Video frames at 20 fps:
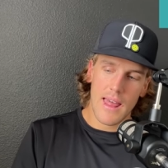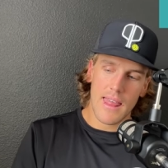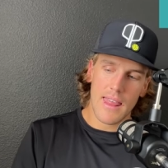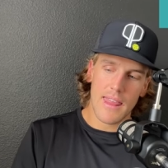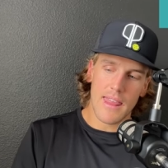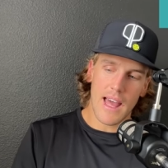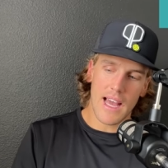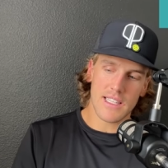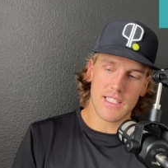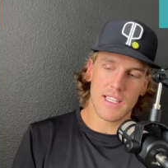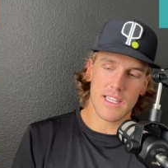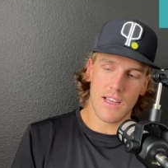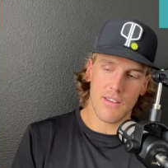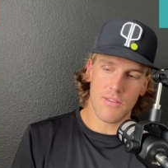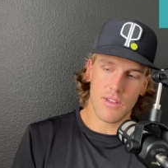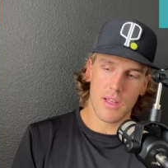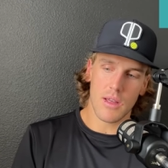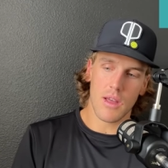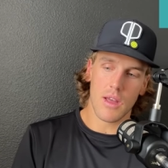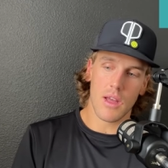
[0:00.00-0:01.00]
That's a
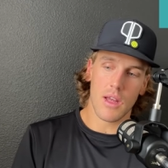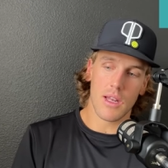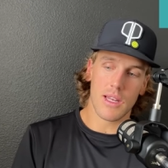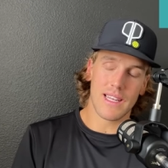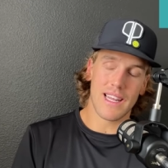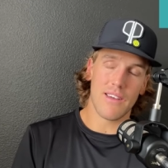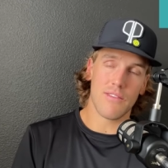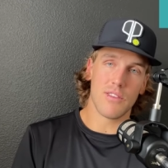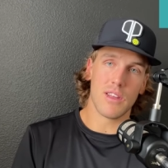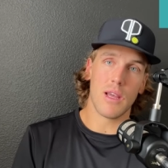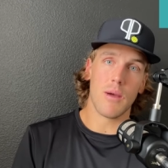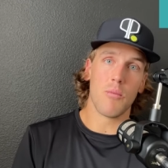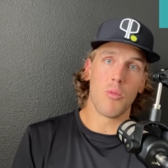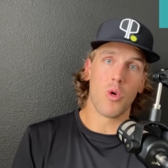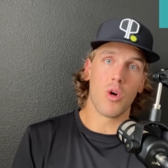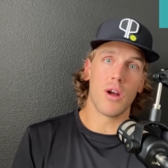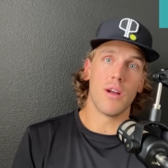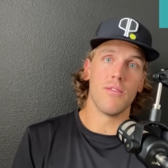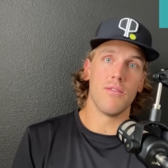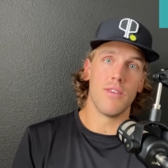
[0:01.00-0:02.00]
definitely definitely a
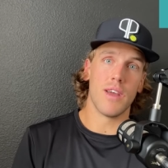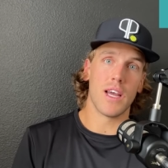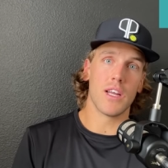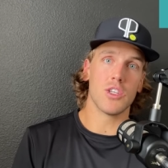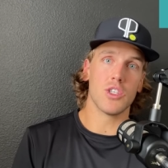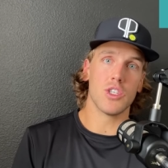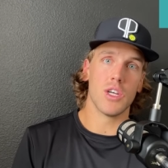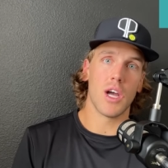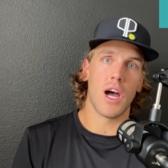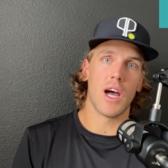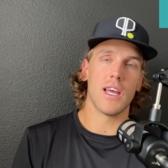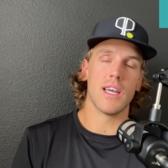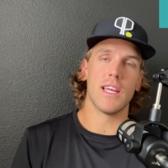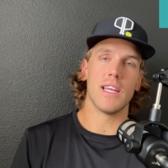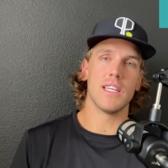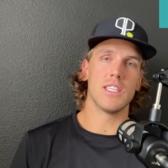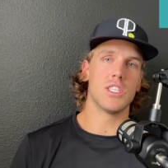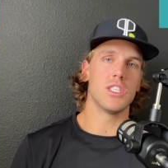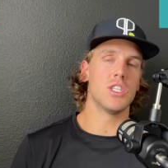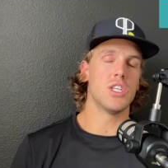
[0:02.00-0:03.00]
more advanced shot, and
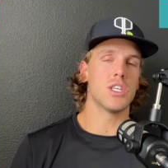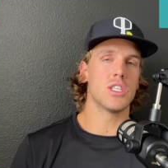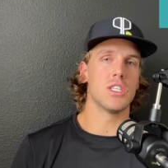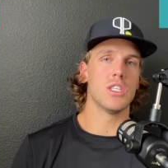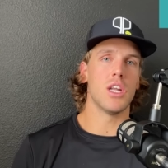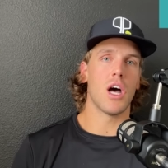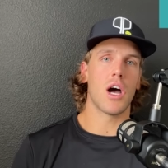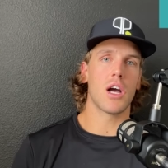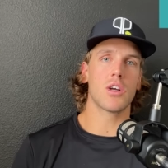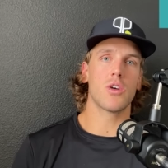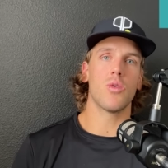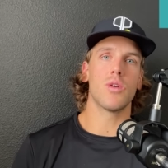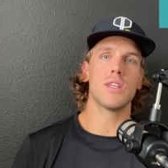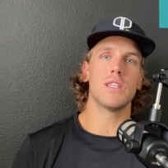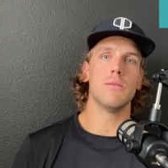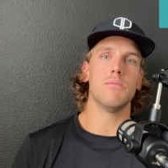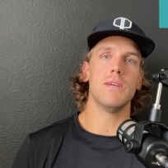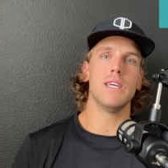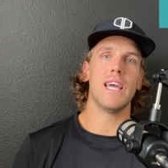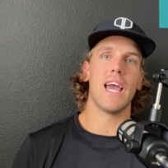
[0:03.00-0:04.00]
it's just not going
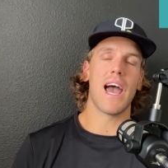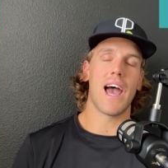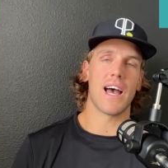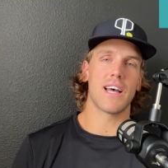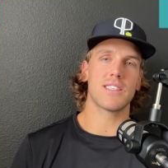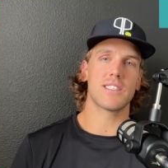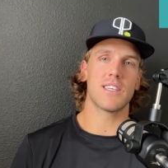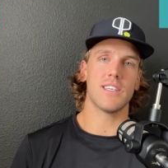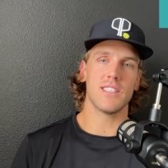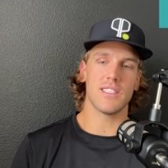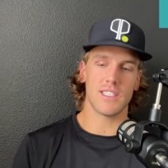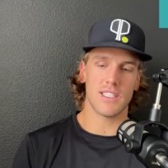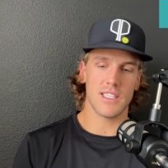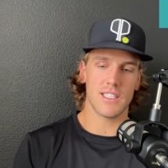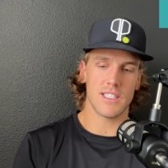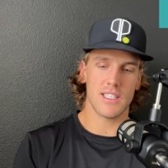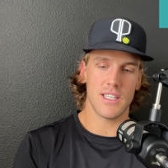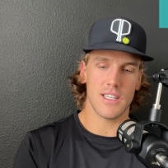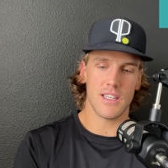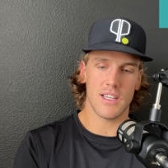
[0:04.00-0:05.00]
to be as
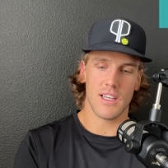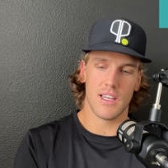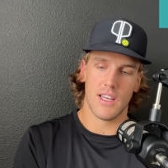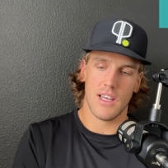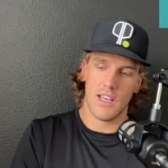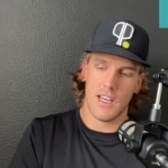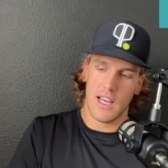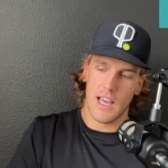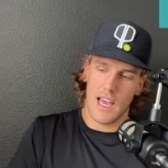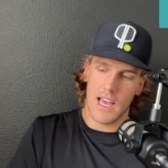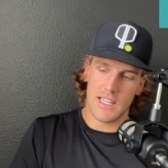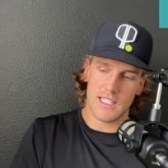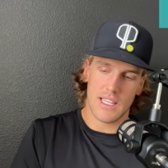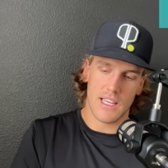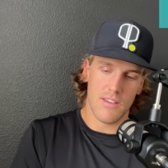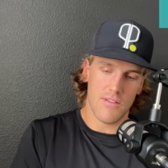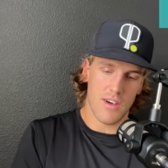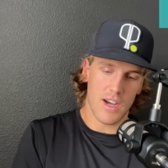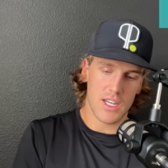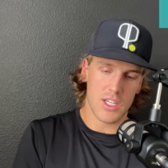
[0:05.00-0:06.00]
consistent as
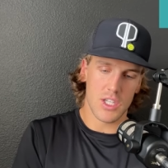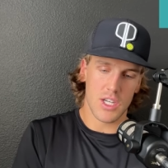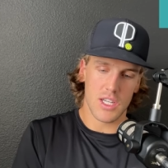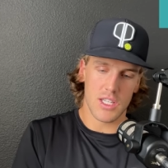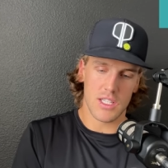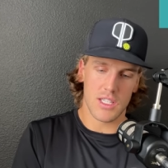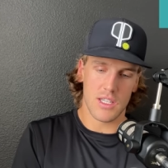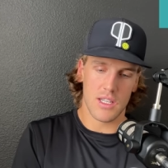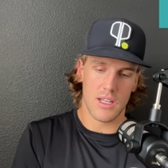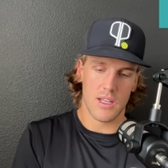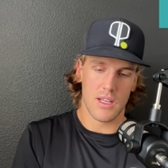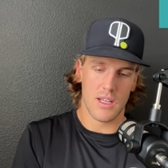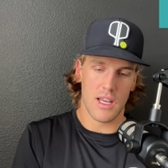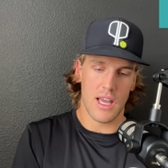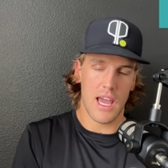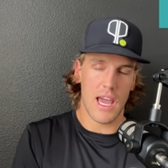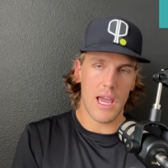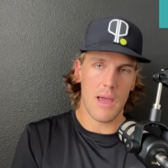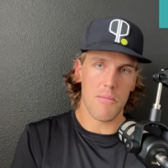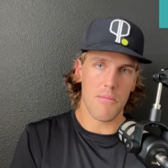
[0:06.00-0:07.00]
if I just
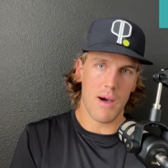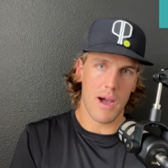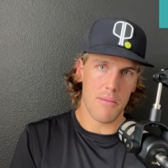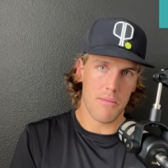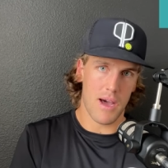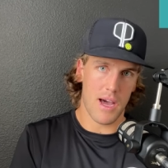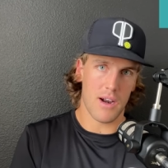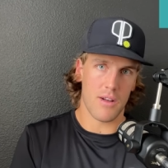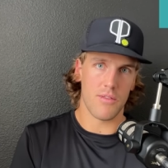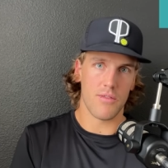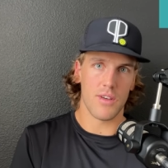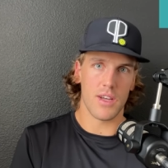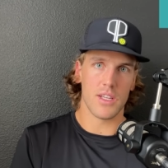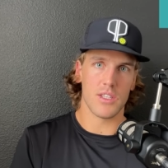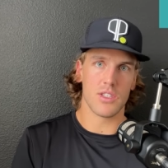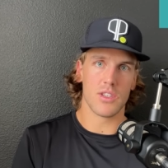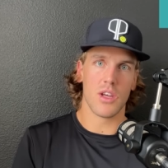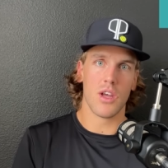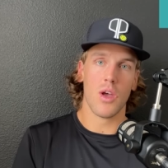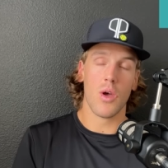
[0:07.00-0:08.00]
aim my paddle
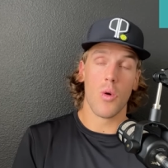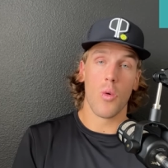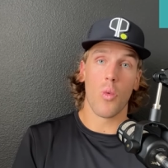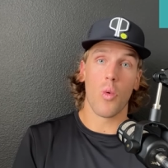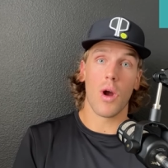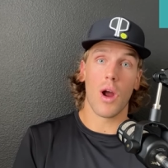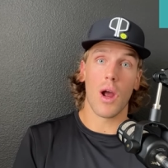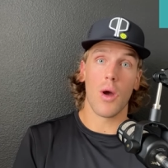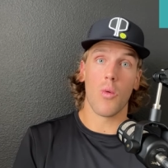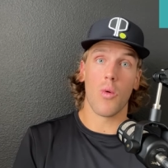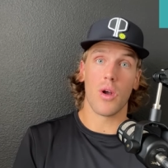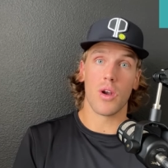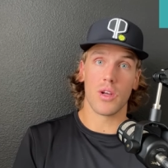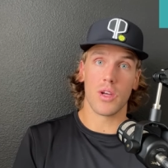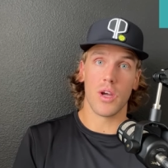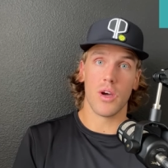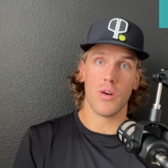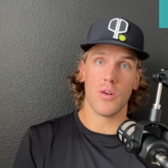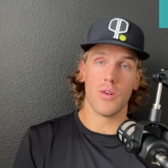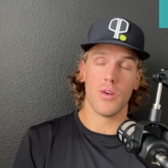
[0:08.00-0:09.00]
face where I want to
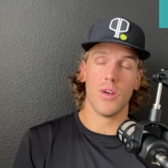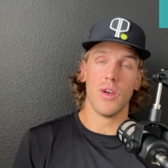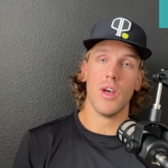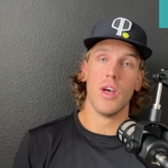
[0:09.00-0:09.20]
go.